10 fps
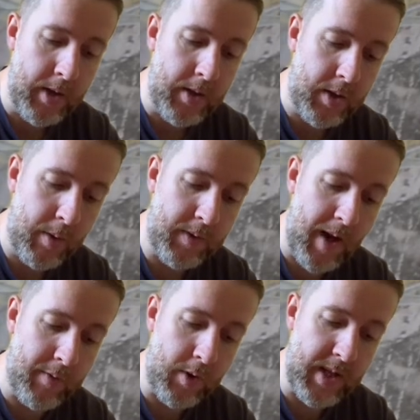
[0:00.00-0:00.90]
So obviously,
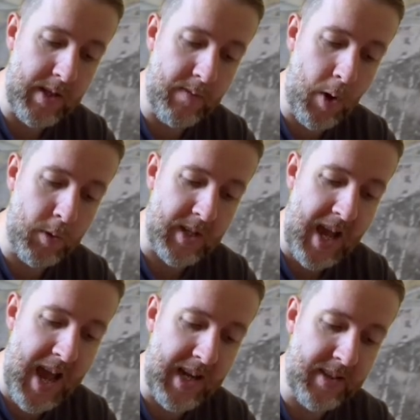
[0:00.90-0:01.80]
I've got these Volt
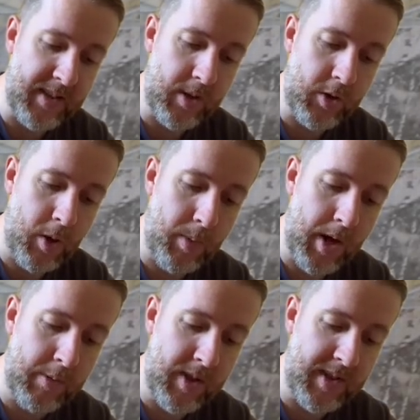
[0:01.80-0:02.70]
X top
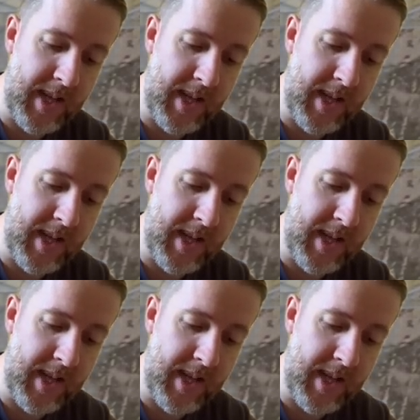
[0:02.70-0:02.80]
loaders.